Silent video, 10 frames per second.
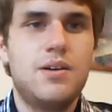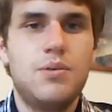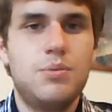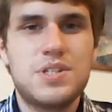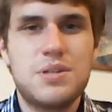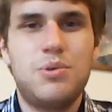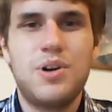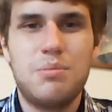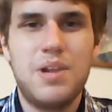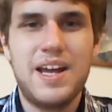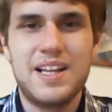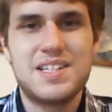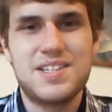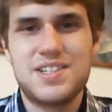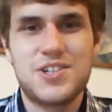what's the point of playing? This
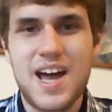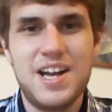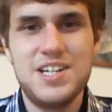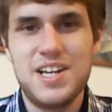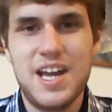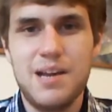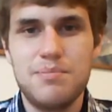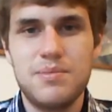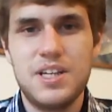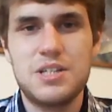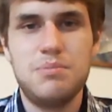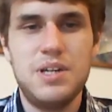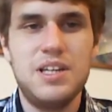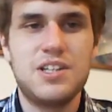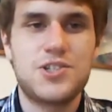is a strategy game. It should
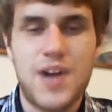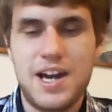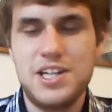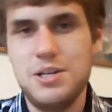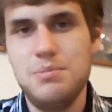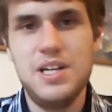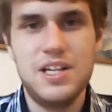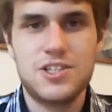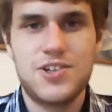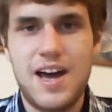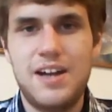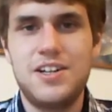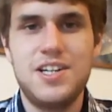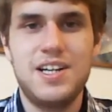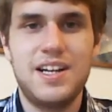be strategy beating
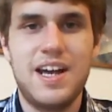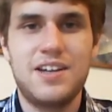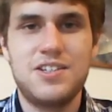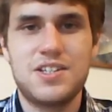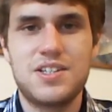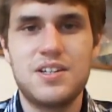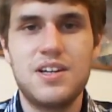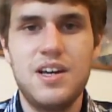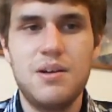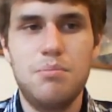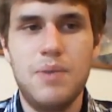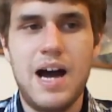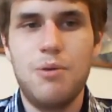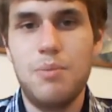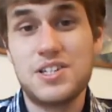strategy and not just
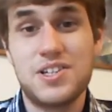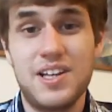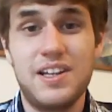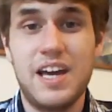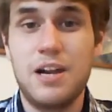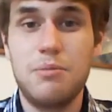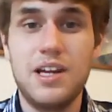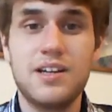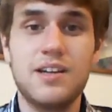out-muscling the enemy.